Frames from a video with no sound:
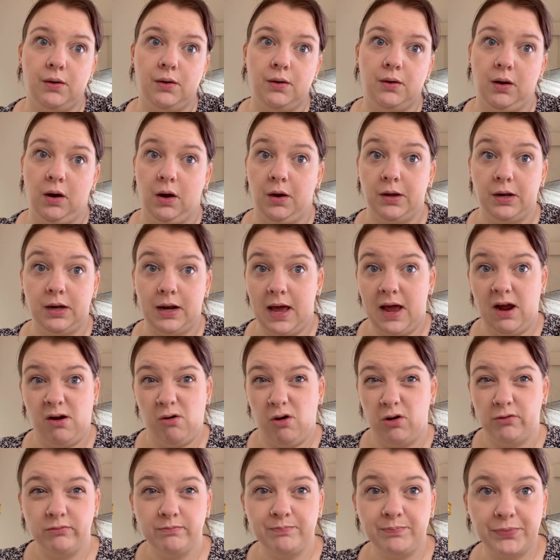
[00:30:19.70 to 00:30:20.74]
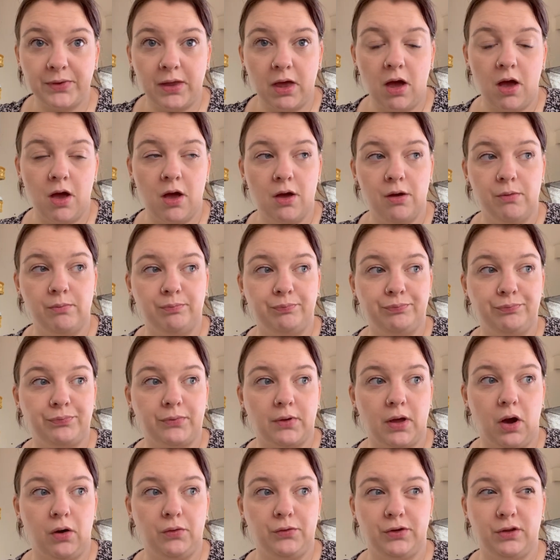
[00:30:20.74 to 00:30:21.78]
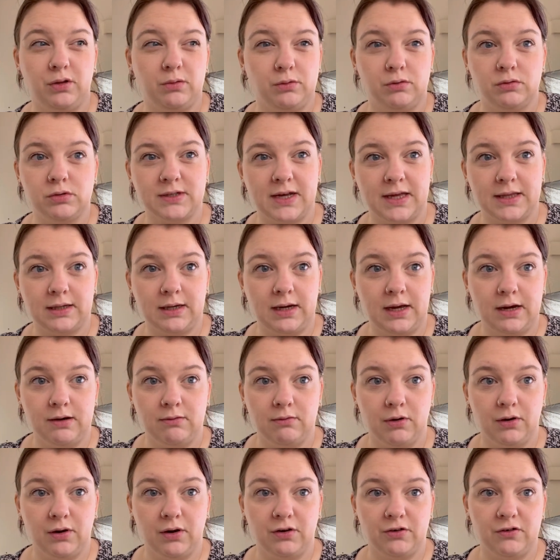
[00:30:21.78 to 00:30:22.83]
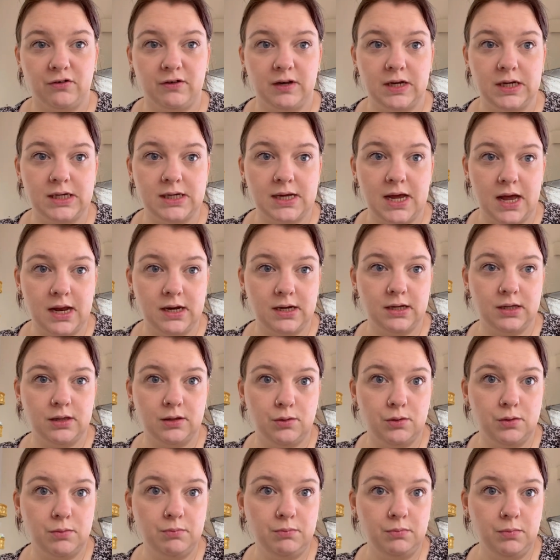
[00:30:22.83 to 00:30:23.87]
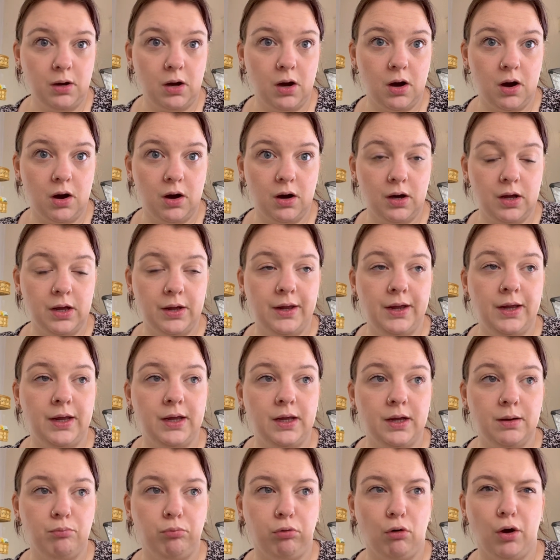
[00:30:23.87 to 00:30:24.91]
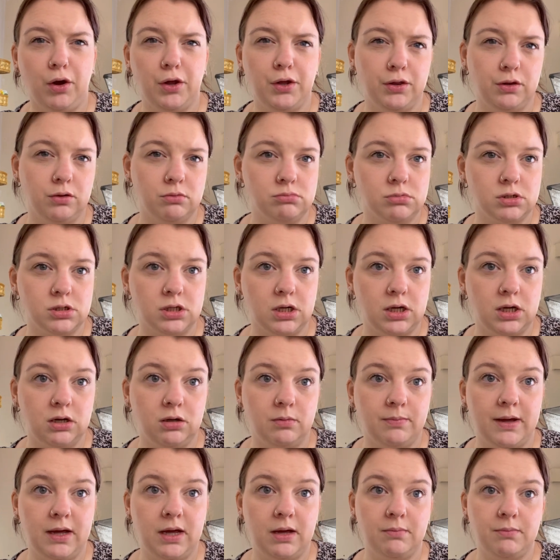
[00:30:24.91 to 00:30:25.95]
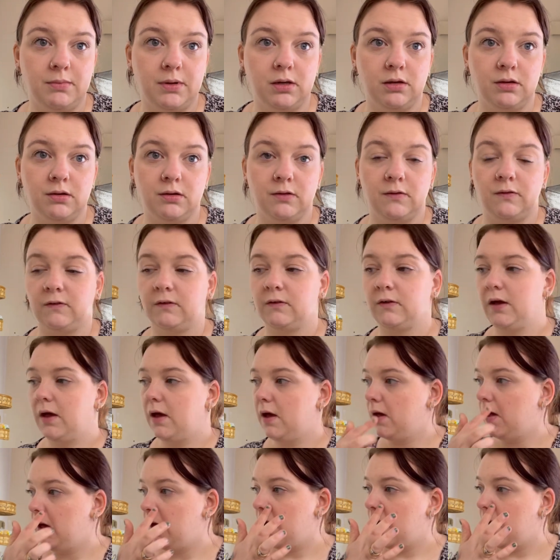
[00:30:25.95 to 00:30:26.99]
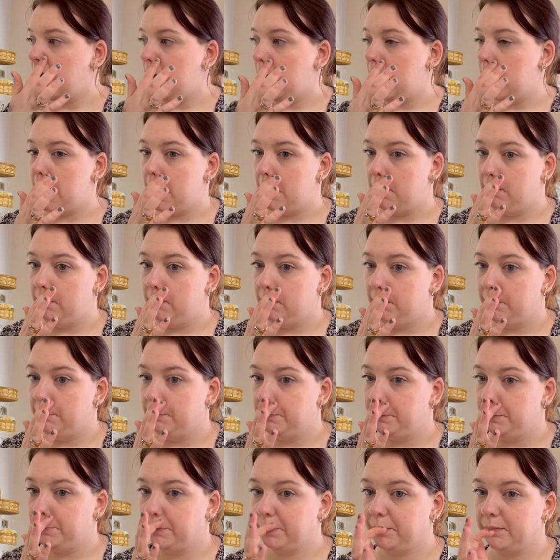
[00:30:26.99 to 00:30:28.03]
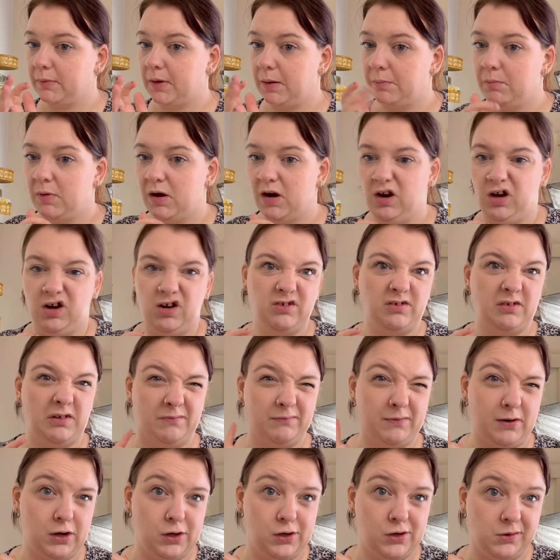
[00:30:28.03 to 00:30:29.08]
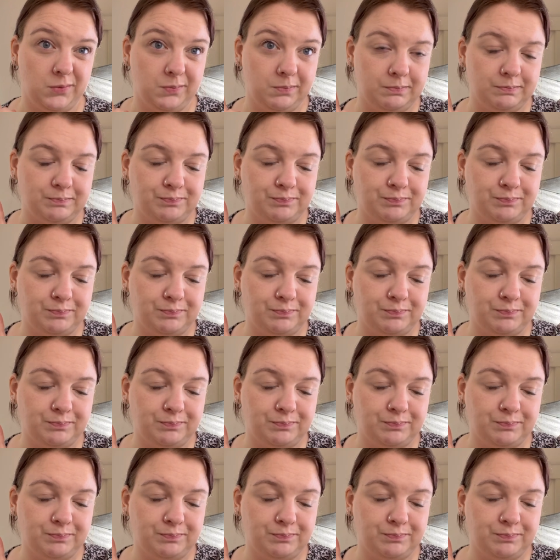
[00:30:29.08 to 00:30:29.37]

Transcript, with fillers: like later on. Um, I'll do them all together later on. I just need to edit them. I brighten them just a little bit because um, my lights aren't very good.